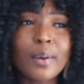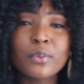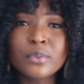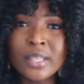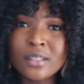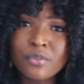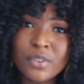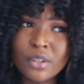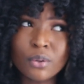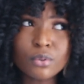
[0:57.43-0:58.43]
I will link the
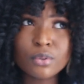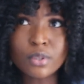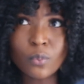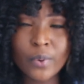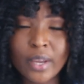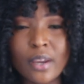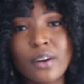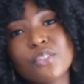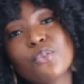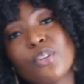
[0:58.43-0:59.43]
video somewhere
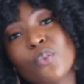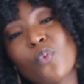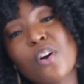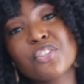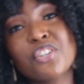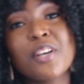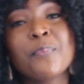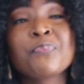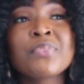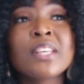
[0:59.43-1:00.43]
here so you can watch it.